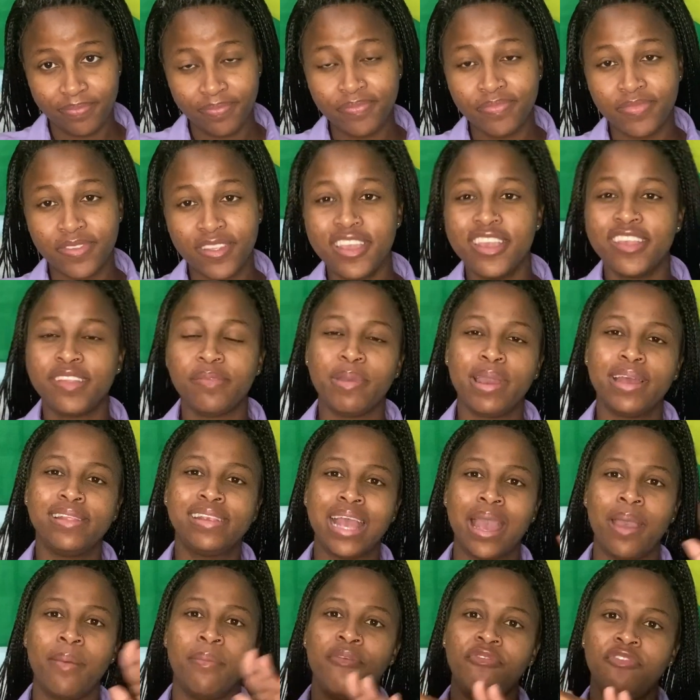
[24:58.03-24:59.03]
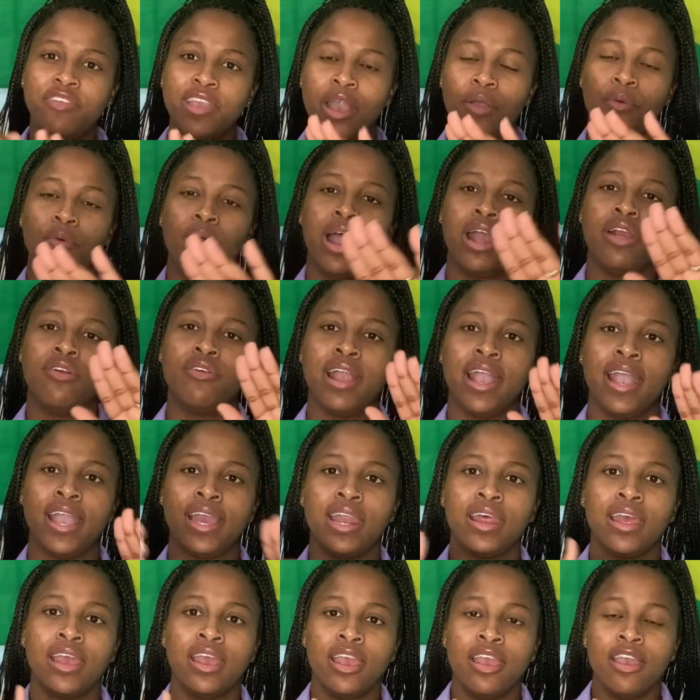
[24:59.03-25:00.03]
It's by the time if you get one ride
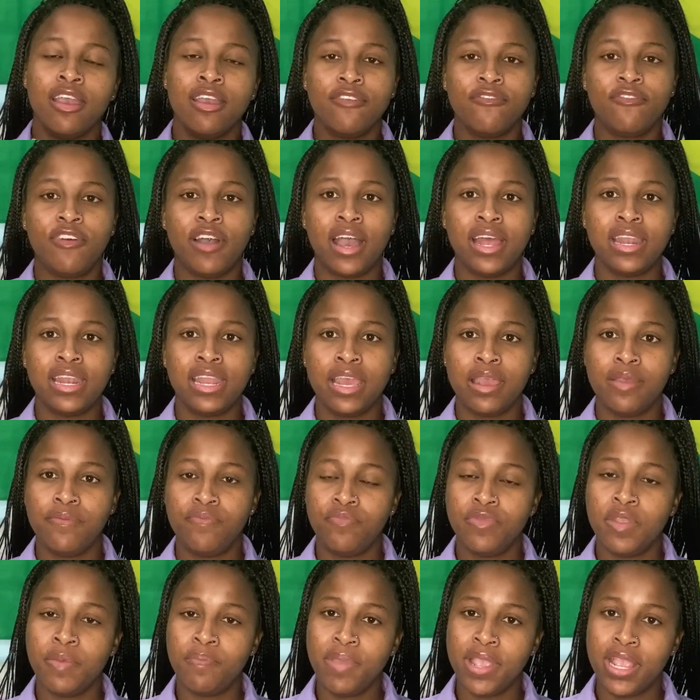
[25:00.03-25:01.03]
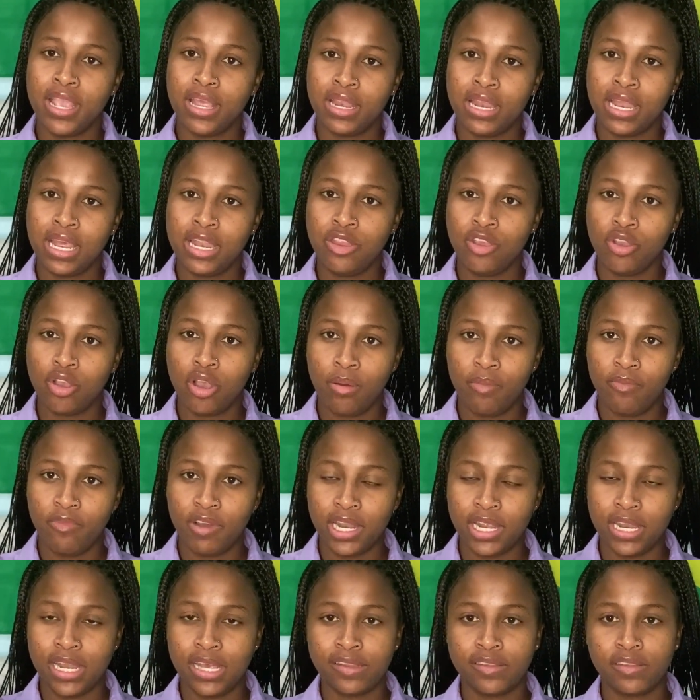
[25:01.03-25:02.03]
from the beginning of Newcomb Valley
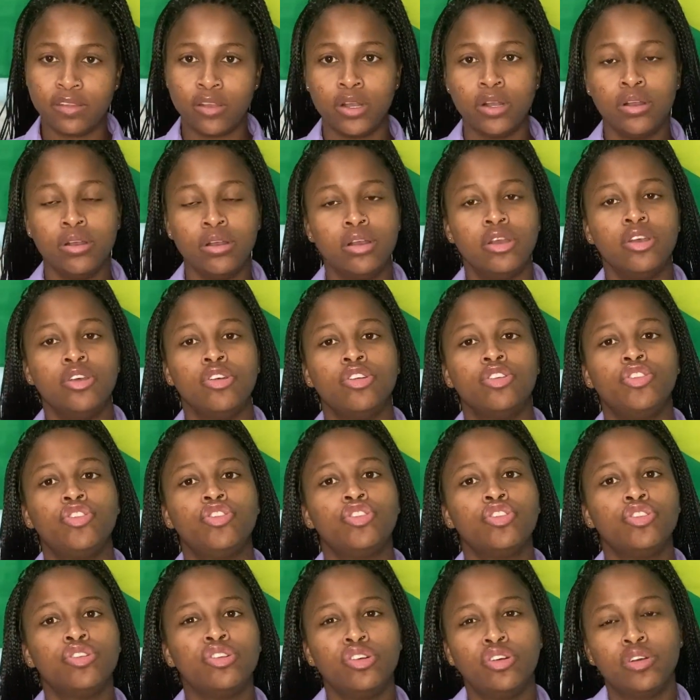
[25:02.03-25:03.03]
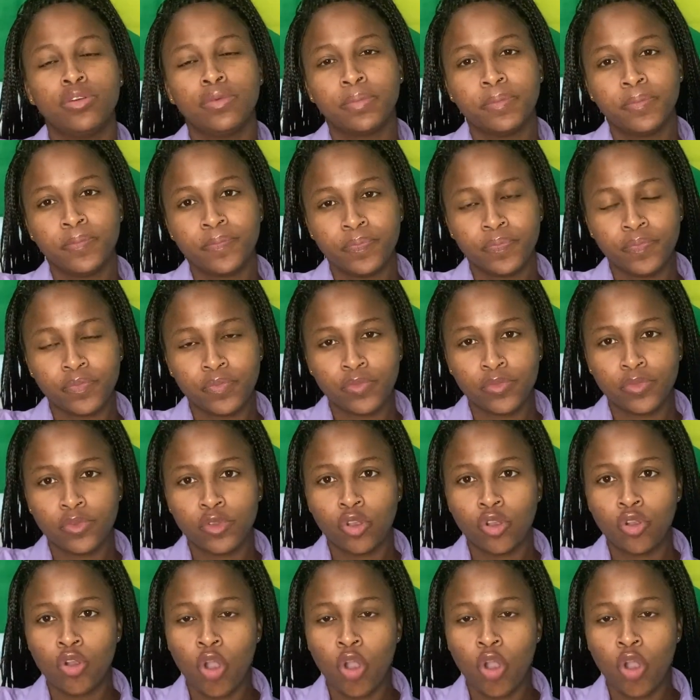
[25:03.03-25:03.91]
there so to go